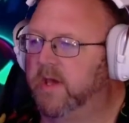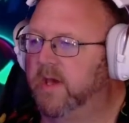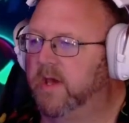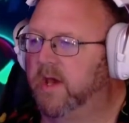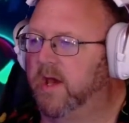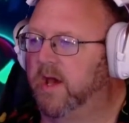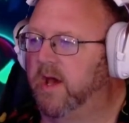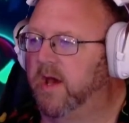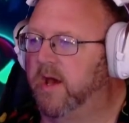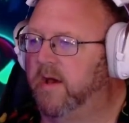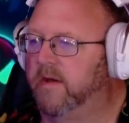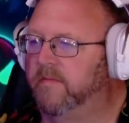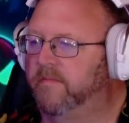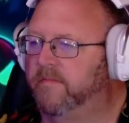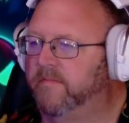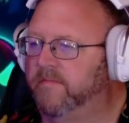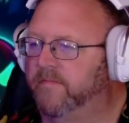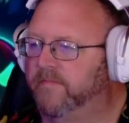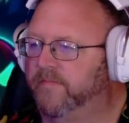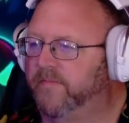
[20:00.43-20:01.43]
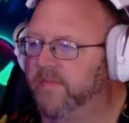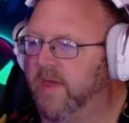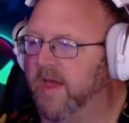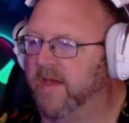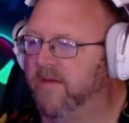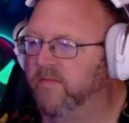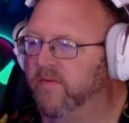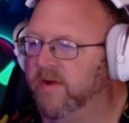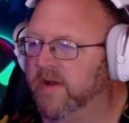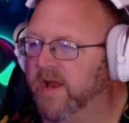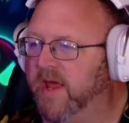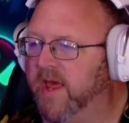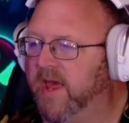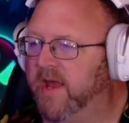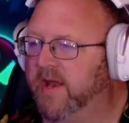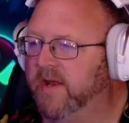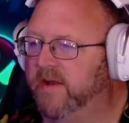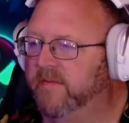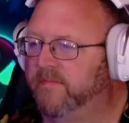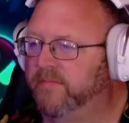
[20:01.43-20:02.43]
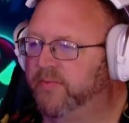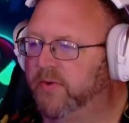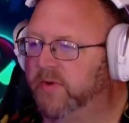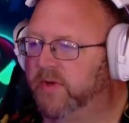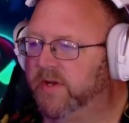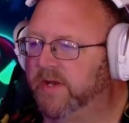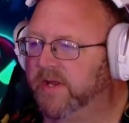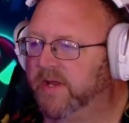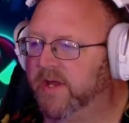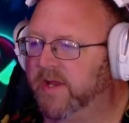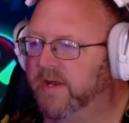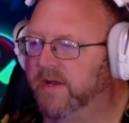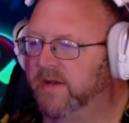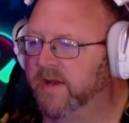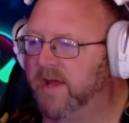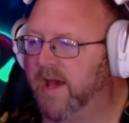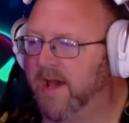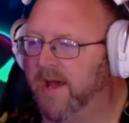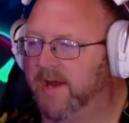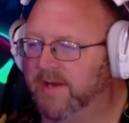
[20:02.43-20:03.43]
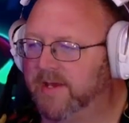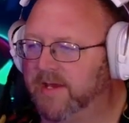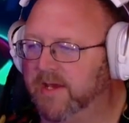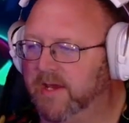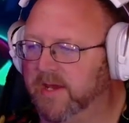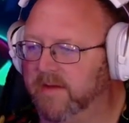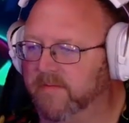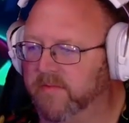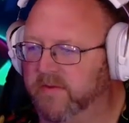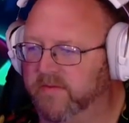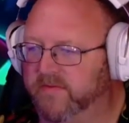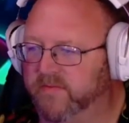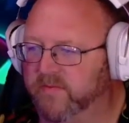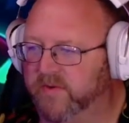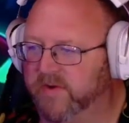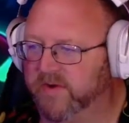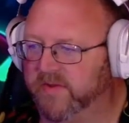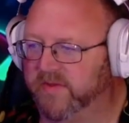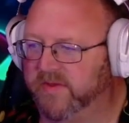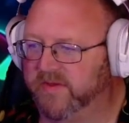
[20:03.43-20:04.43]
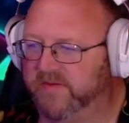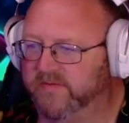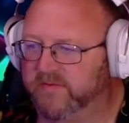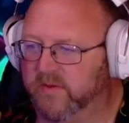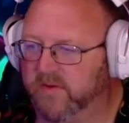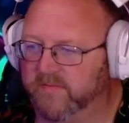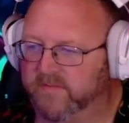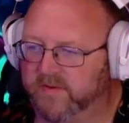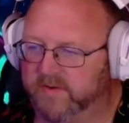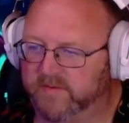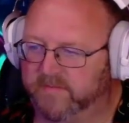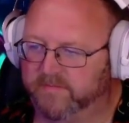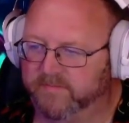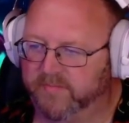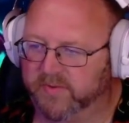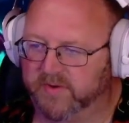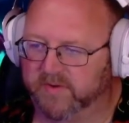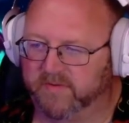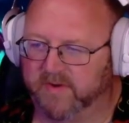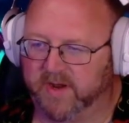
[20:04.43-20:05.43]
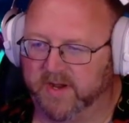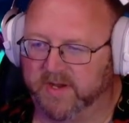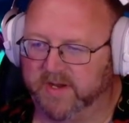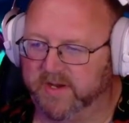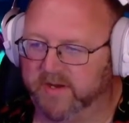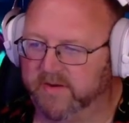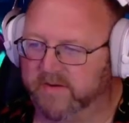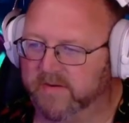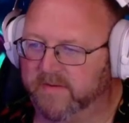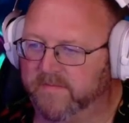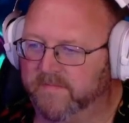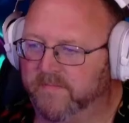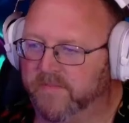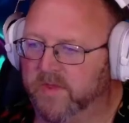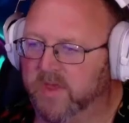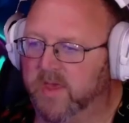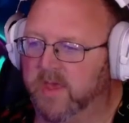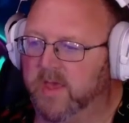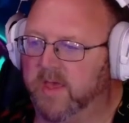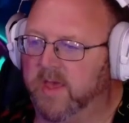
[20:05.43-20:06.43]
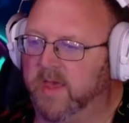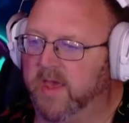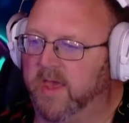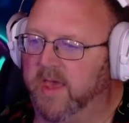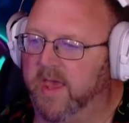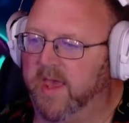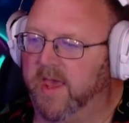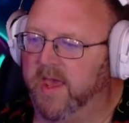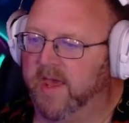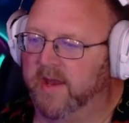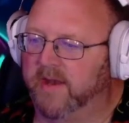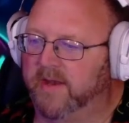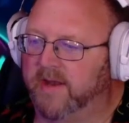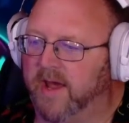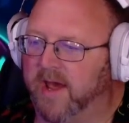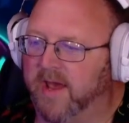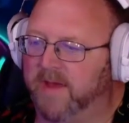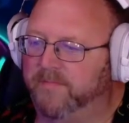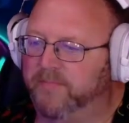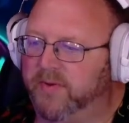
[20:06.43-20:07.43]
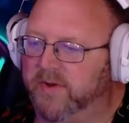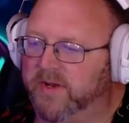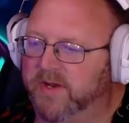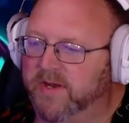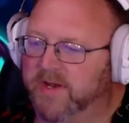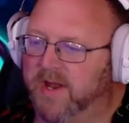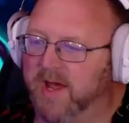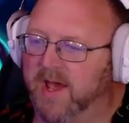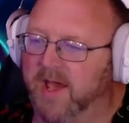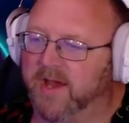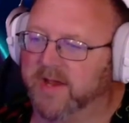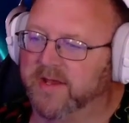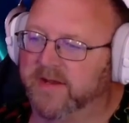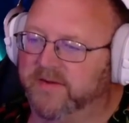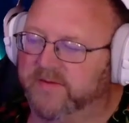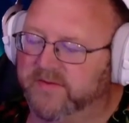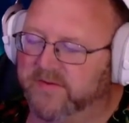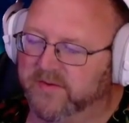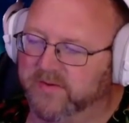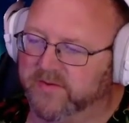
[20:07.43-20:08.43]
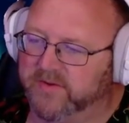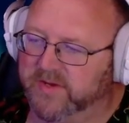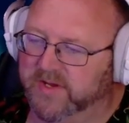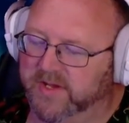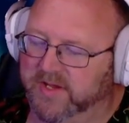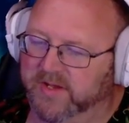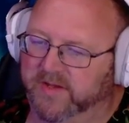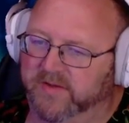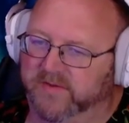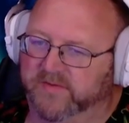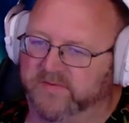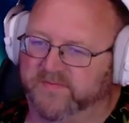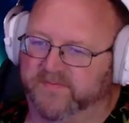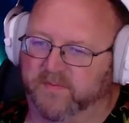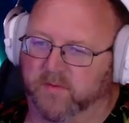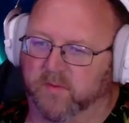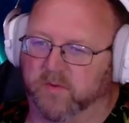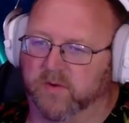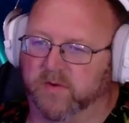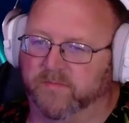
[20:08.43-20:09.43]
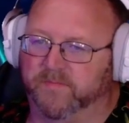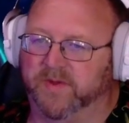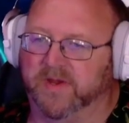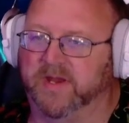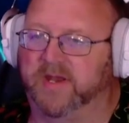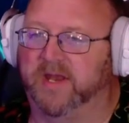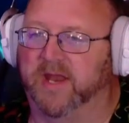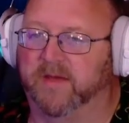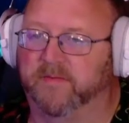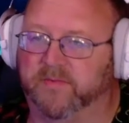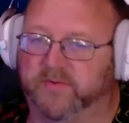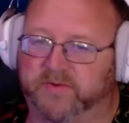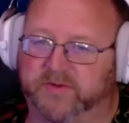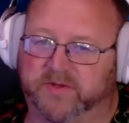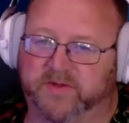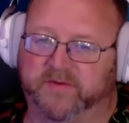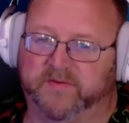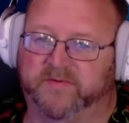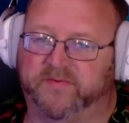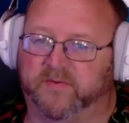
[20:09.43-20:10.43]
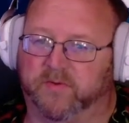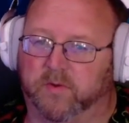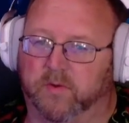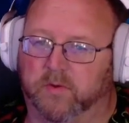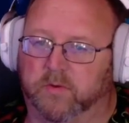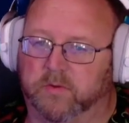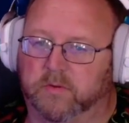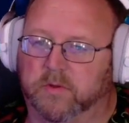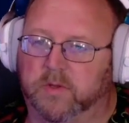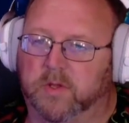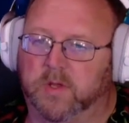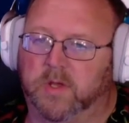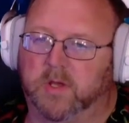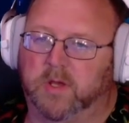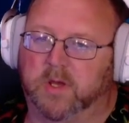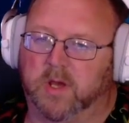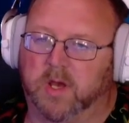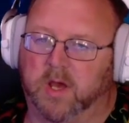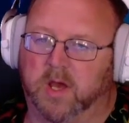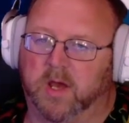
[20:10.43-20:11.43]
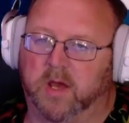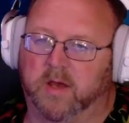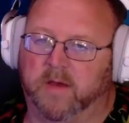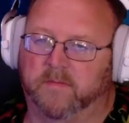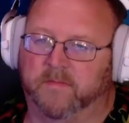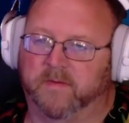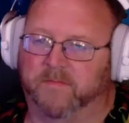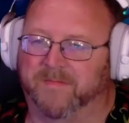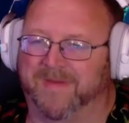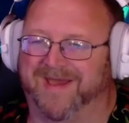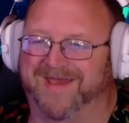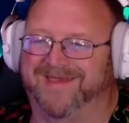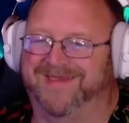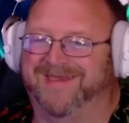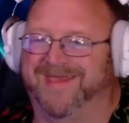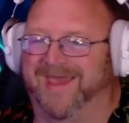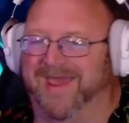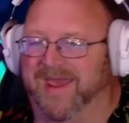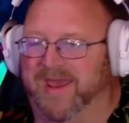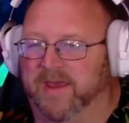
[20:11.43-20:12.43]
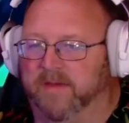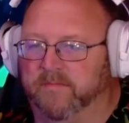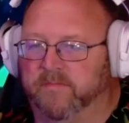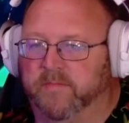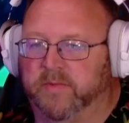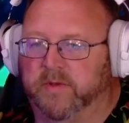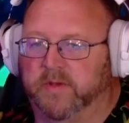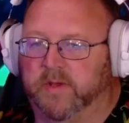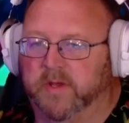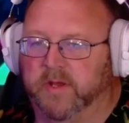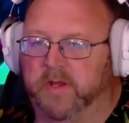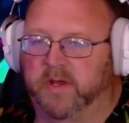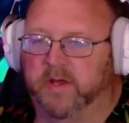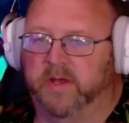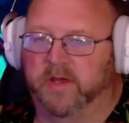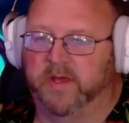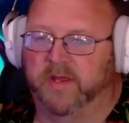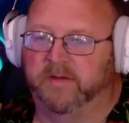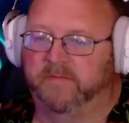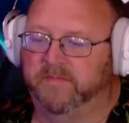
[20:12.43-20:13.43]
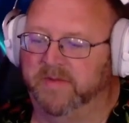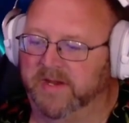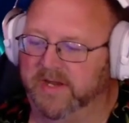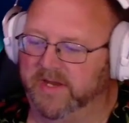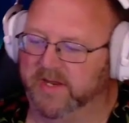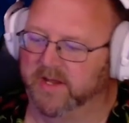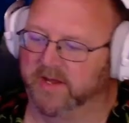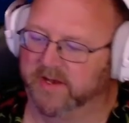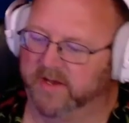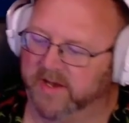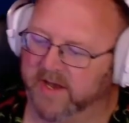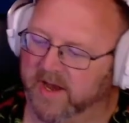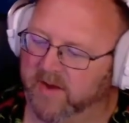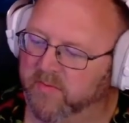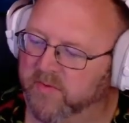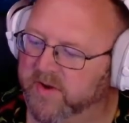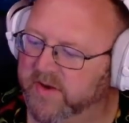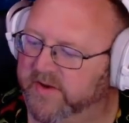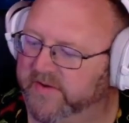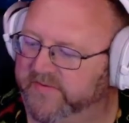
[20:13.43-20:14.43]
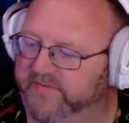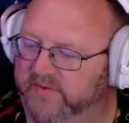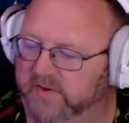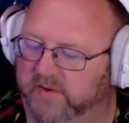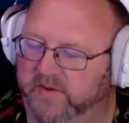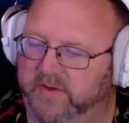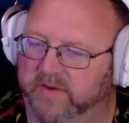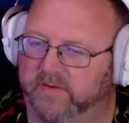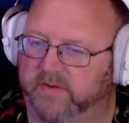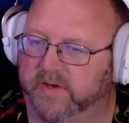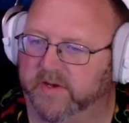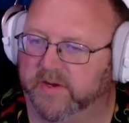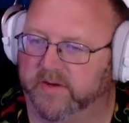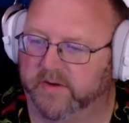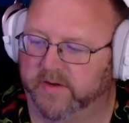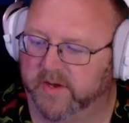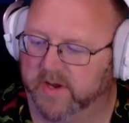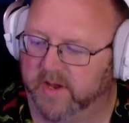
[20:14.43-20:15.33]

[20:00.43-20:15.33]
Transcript: I went ahead and put in hotkey and moved one of these over, put right here. And I put in hot control keys for being able to control my game and media. And I wanted to show you here.